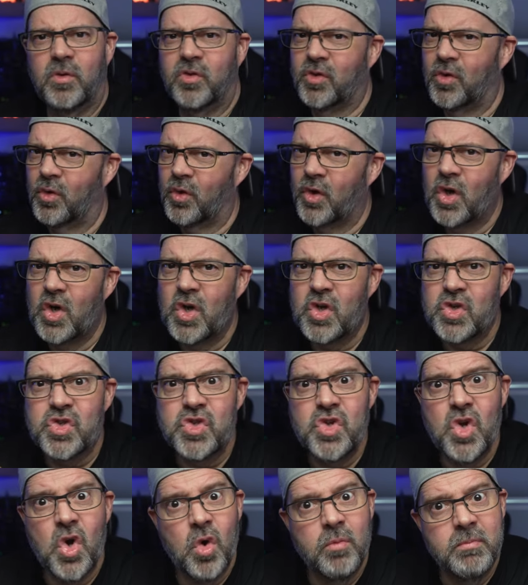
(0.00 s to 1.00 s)
So there is
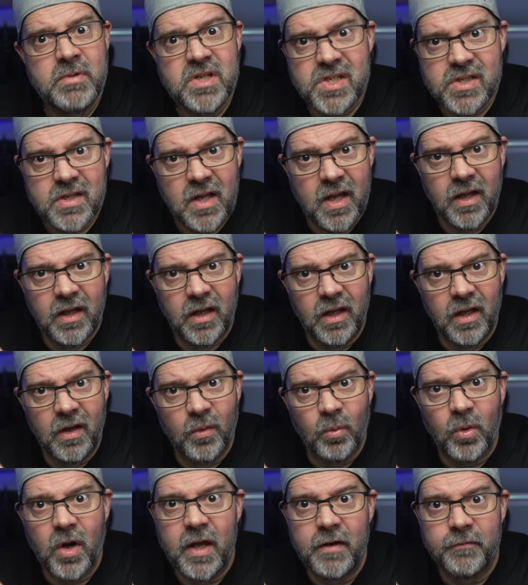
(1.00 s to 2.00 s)
no
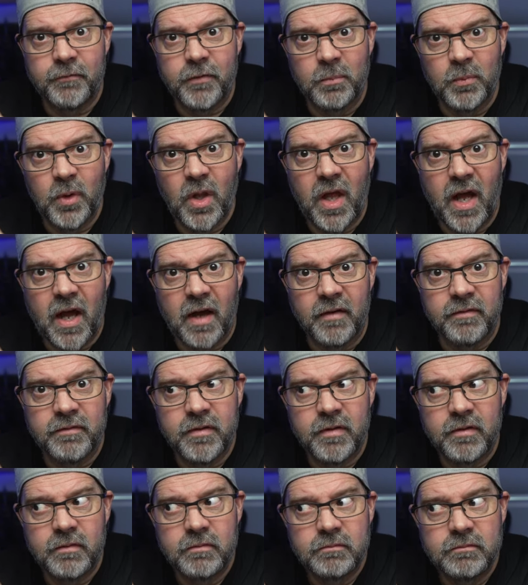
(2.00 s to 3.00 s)
mistaking right from
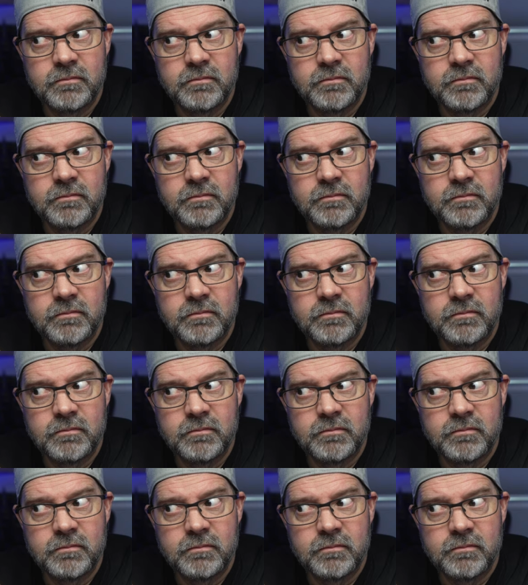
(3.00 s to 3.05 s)
left.